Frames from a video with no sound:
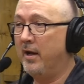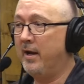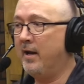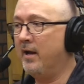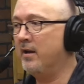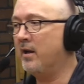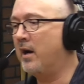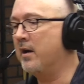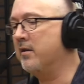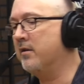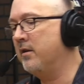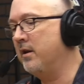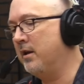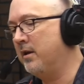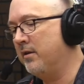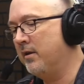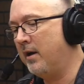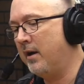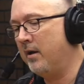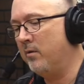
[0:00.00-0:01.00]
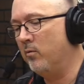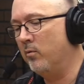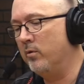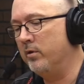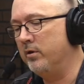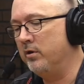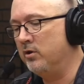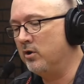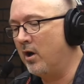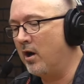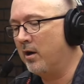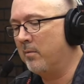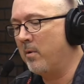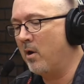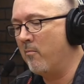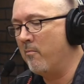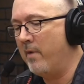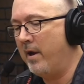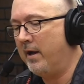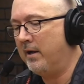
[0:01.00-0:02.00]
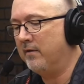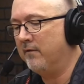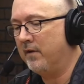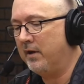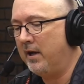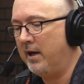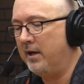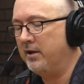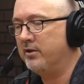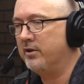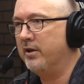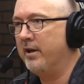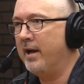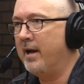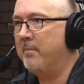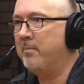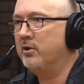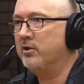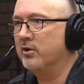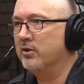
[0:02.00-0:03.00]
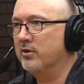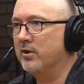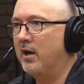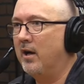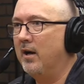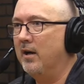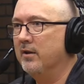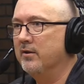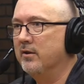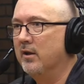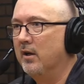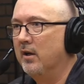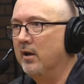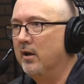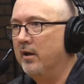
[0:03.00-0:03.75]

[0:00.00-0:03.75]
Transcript: And I think that when you talk about magnification and aperture size,